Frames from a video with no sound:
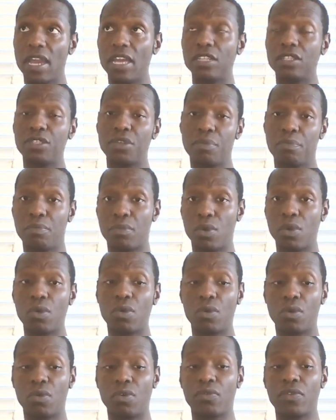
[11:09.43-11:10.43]
to
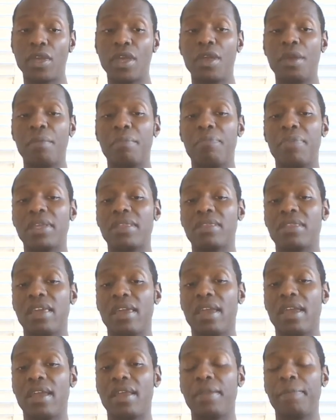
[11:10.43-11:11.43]
move. But
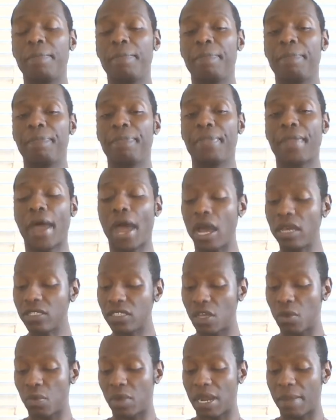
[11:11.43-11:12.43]
then
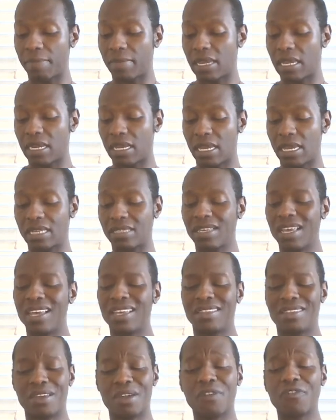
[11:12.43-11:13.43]
also what I'm getting is
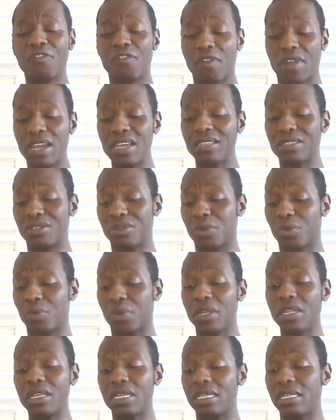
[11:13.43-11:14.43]
they're afraid to
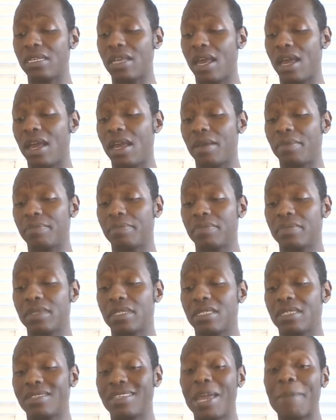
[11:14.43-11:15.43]
really
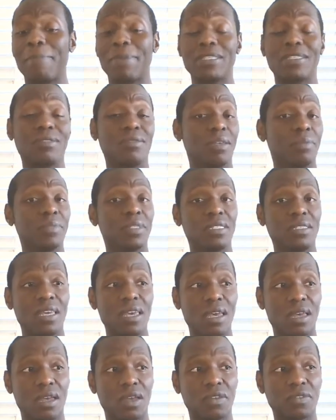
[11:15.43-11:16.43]
step into
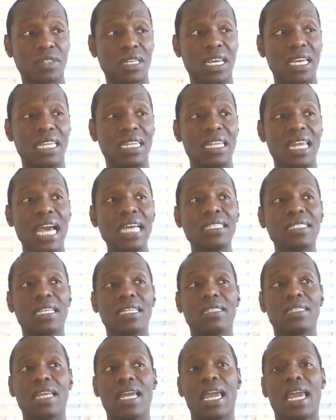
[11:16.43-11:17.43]
themselves. That's the
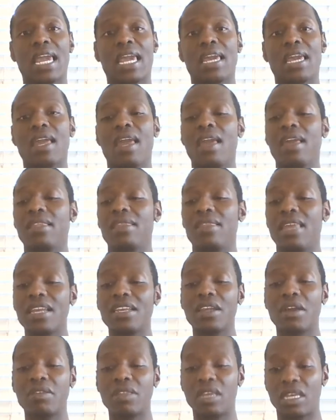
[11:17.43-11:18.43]
thing. They
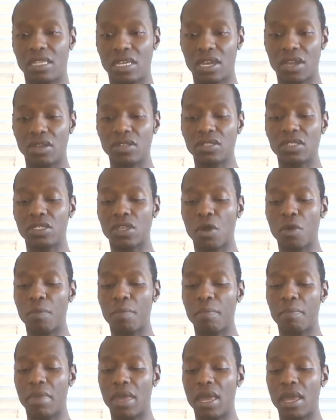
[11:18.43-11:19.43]
know that there's so
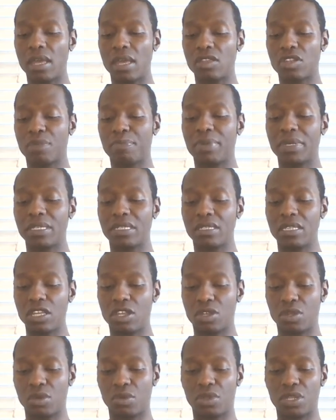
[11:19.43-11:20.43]
much
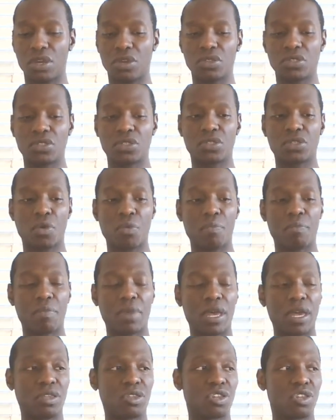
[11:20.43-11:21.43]
potential, there's so
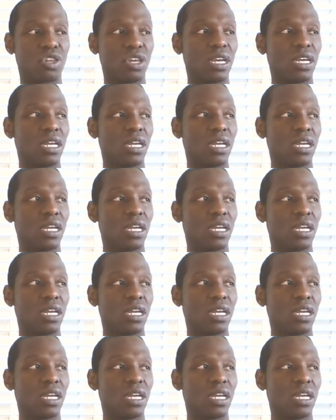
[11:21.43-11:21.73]
much